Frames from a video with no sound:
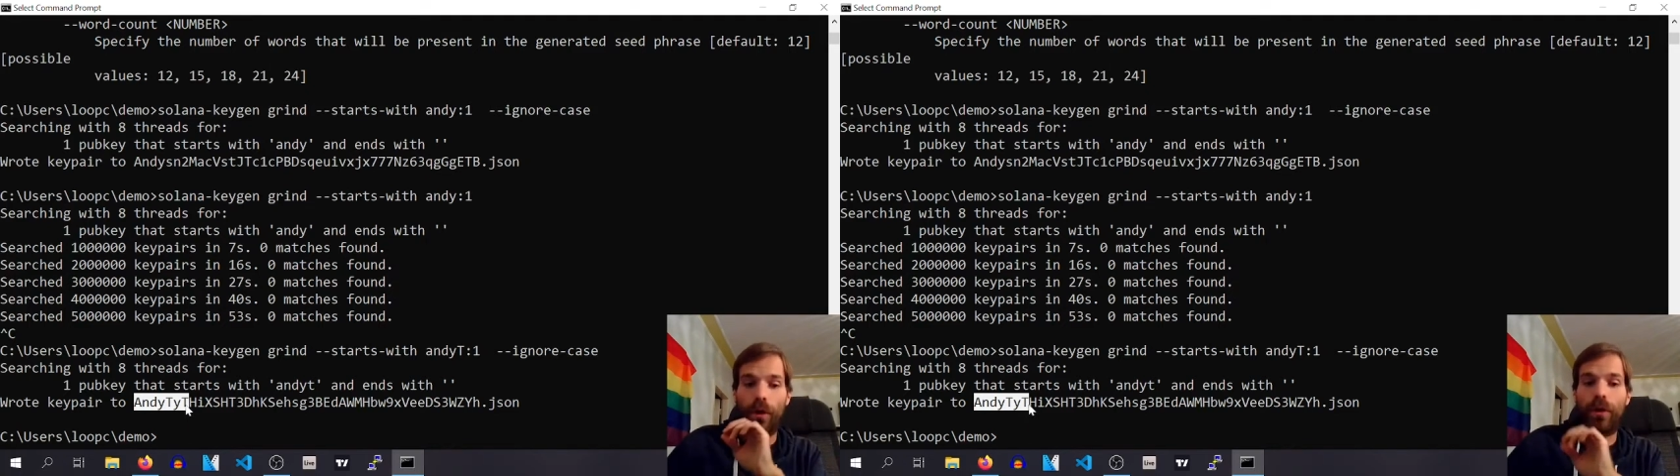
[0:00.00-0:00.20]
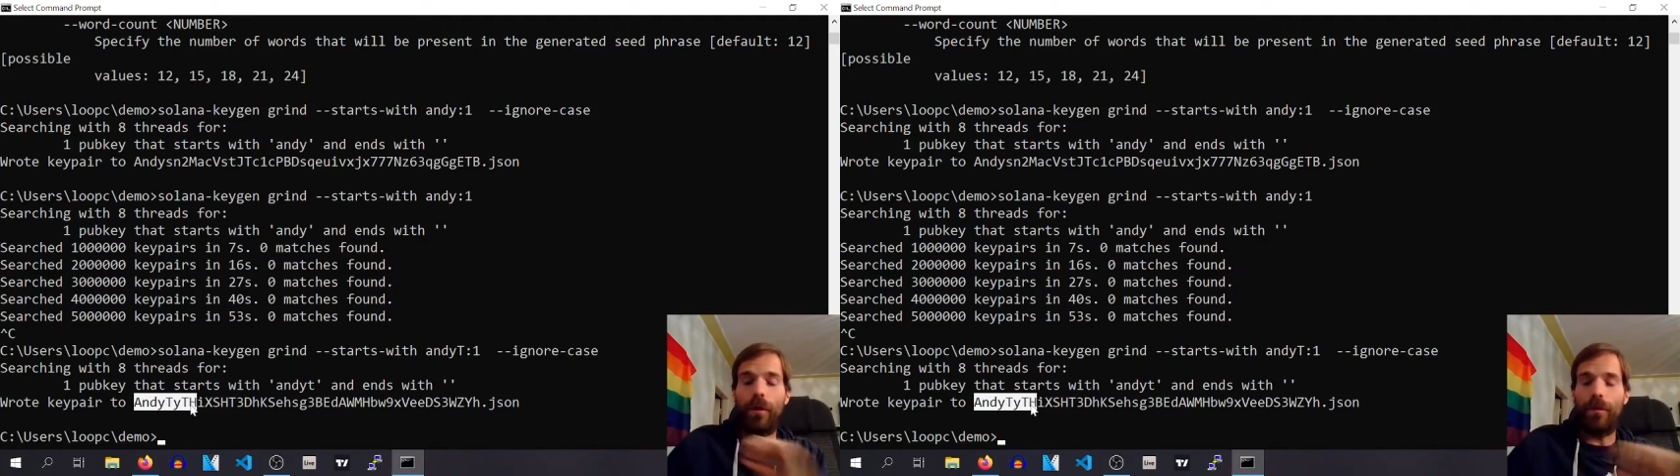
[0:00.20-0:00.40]

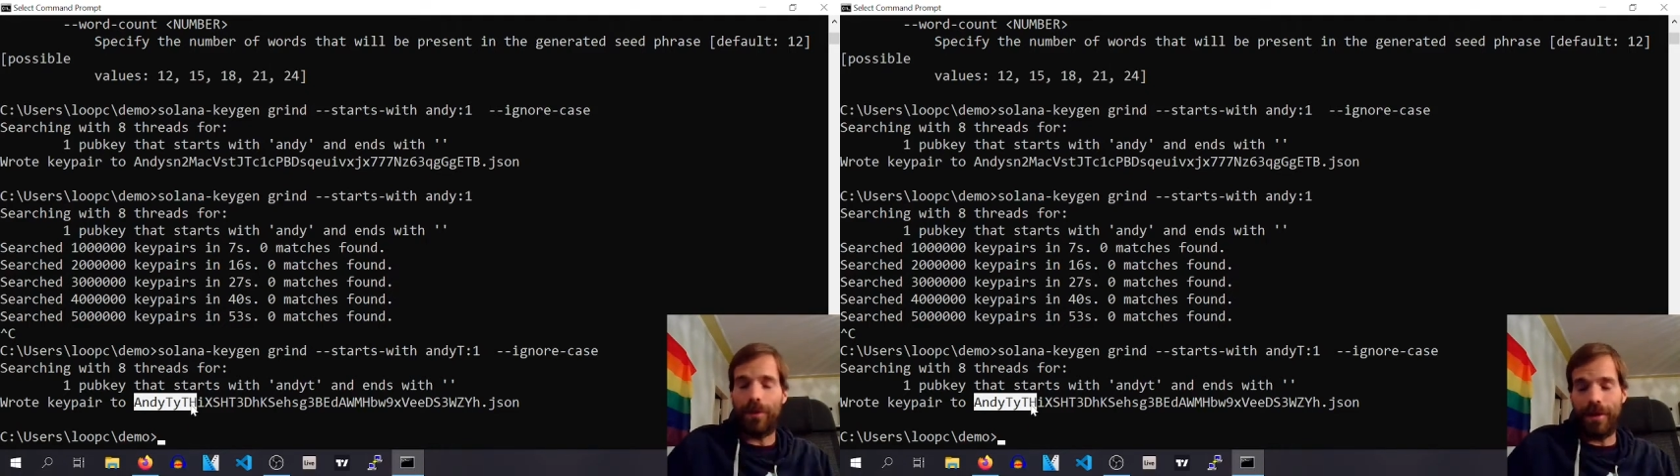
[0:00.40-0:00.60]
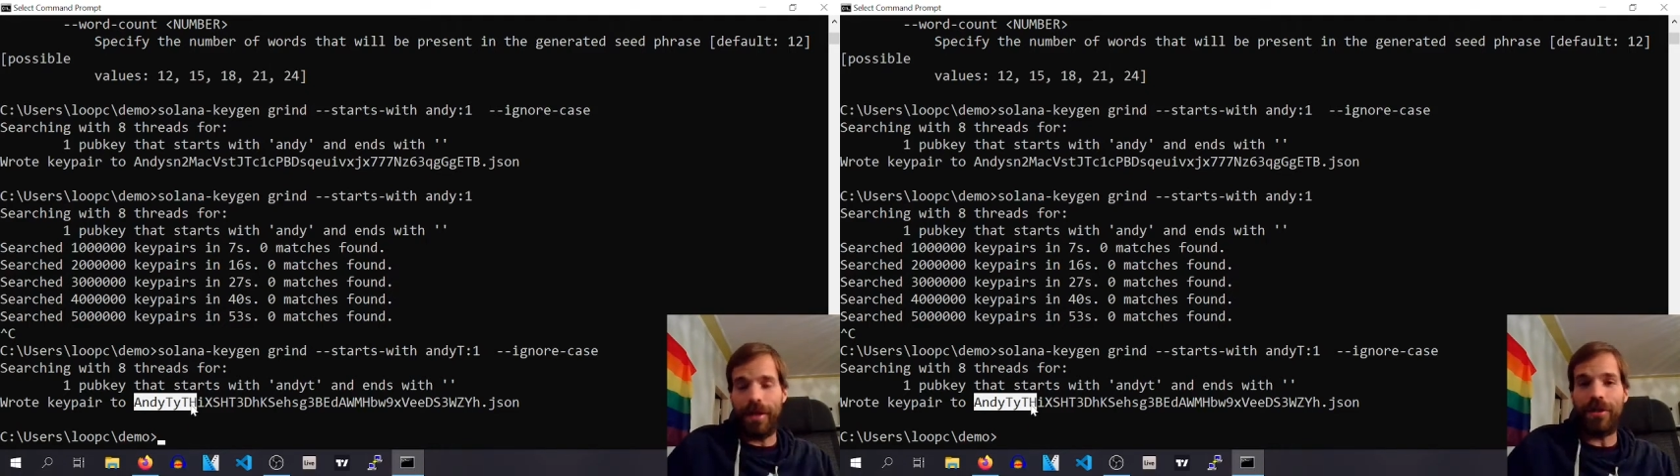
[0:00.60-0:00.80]

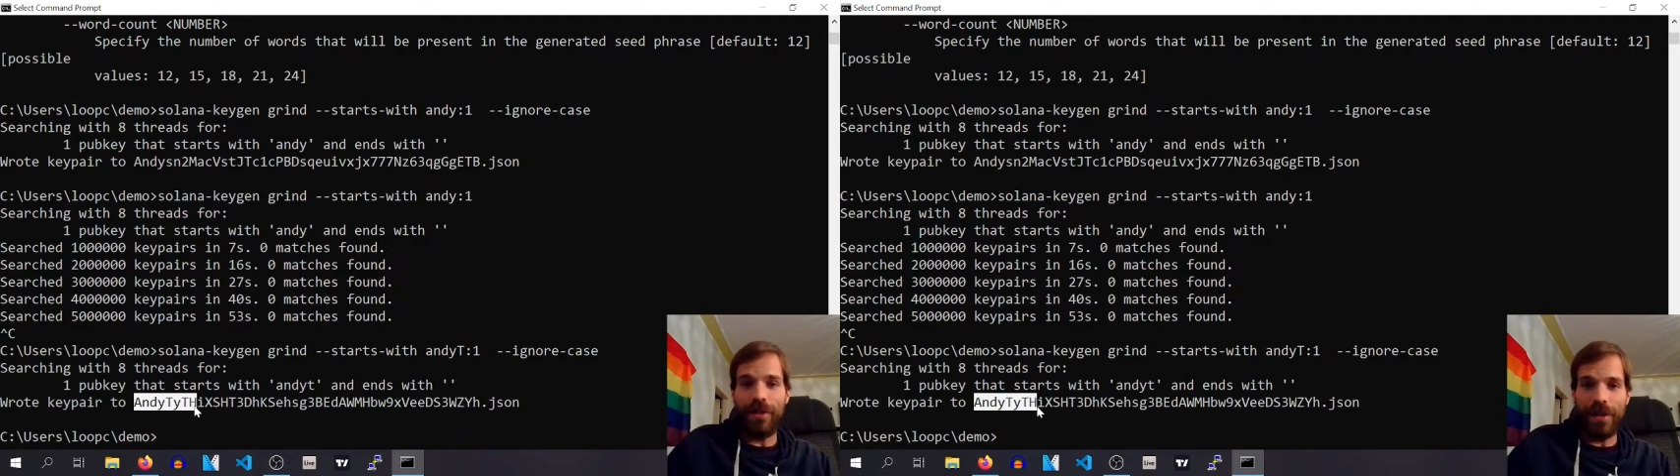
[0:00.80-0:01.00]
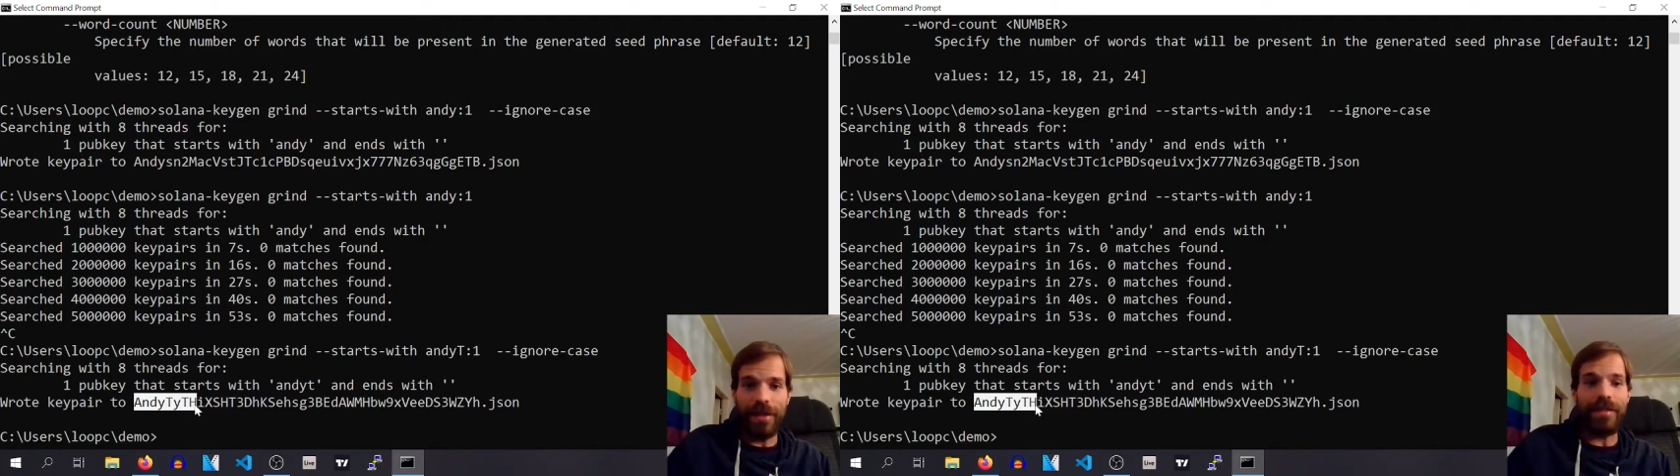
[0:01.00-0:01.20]

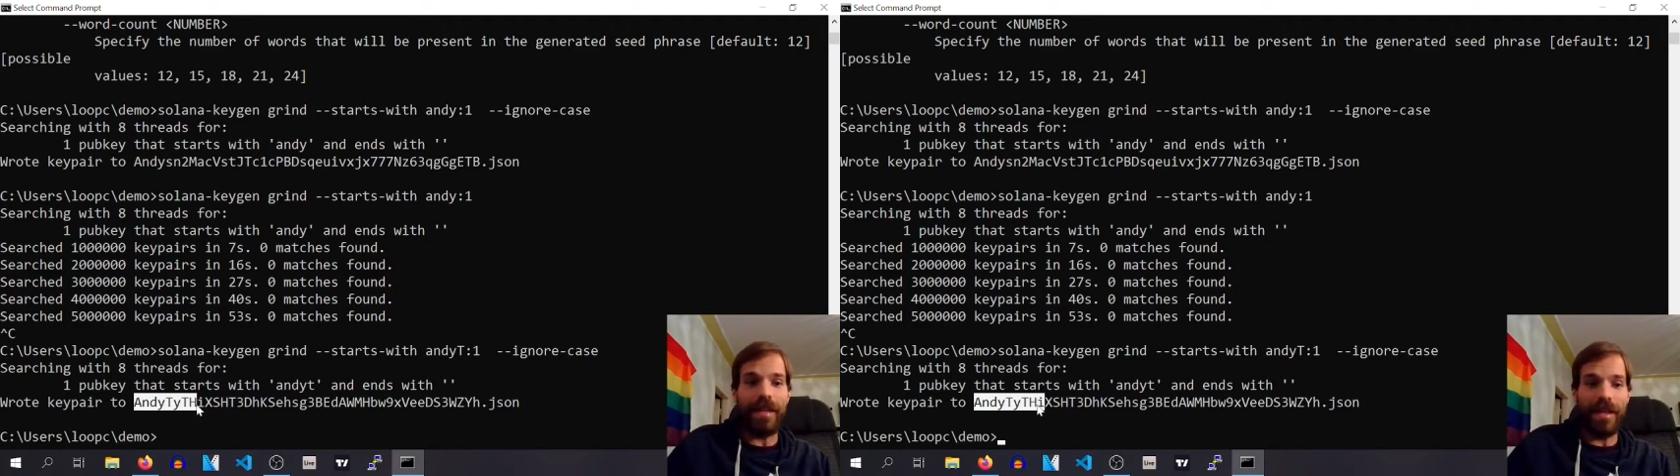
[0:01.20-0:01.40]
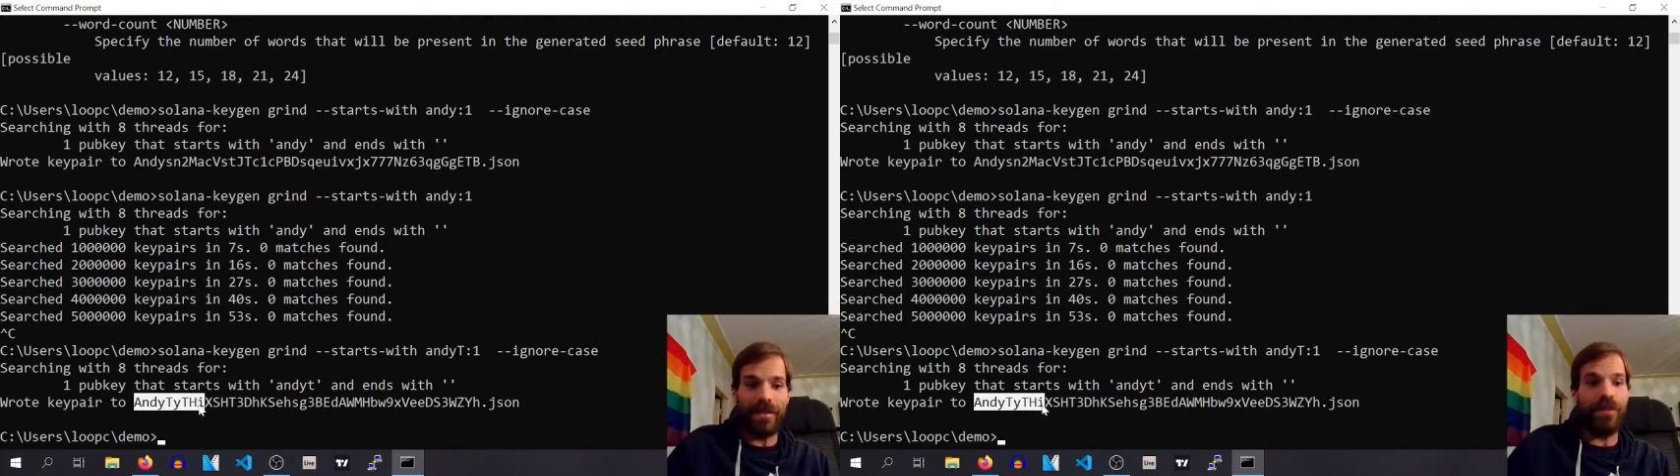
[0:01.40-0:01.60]
computationally
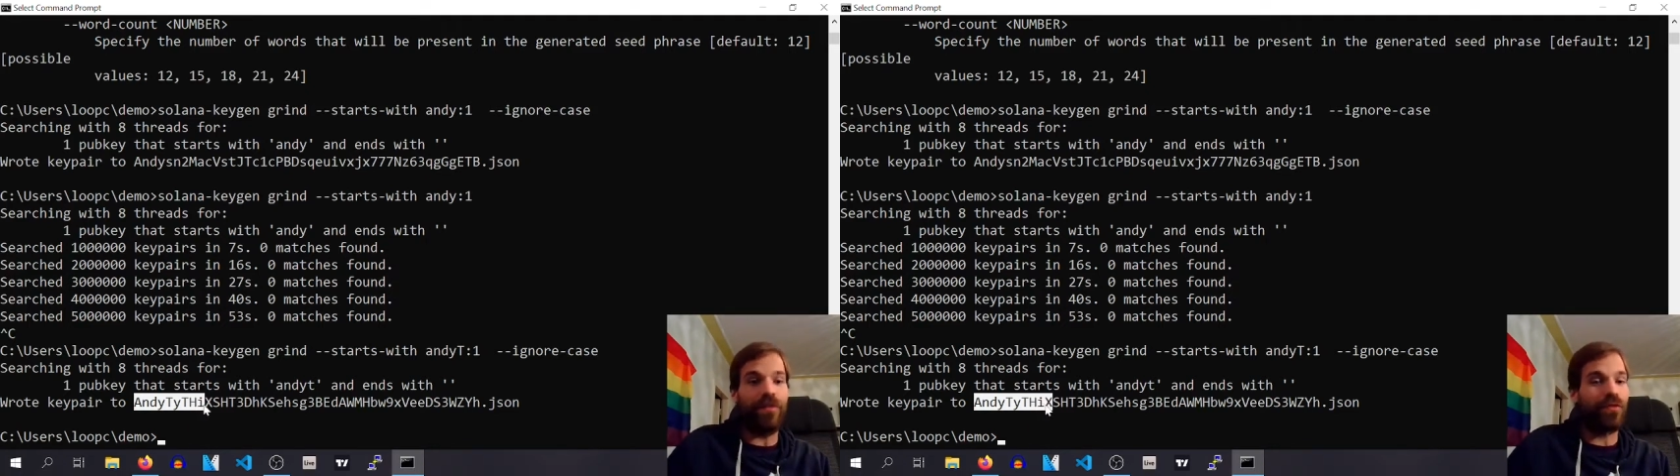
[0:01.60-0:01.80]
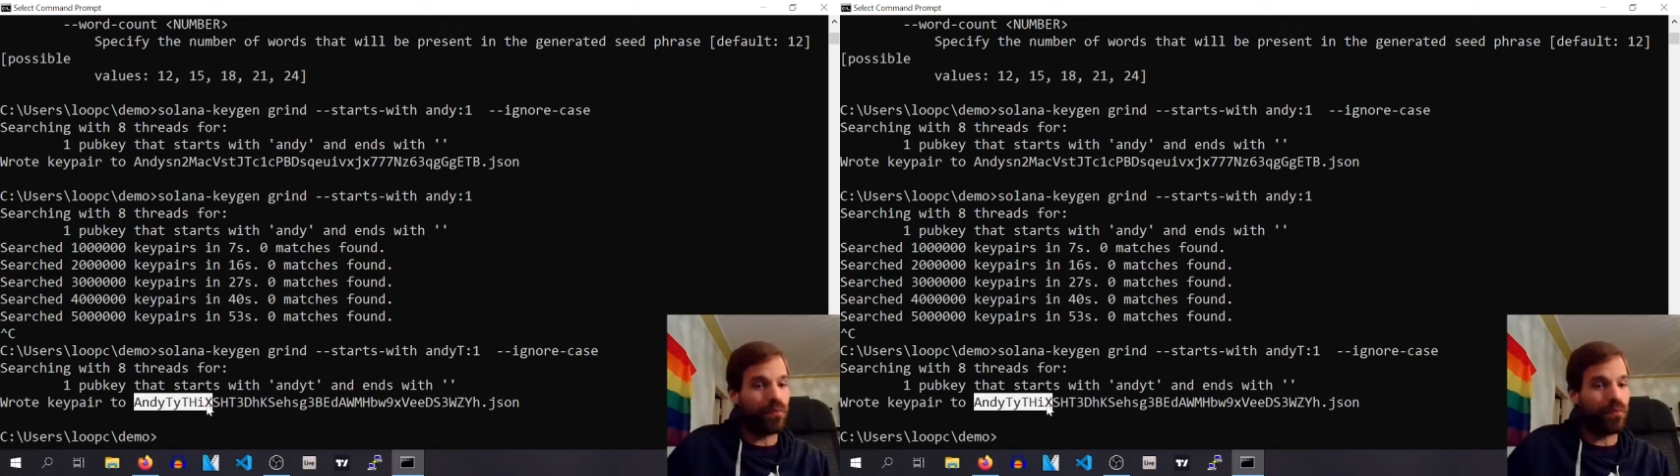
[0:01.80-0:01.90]
intensive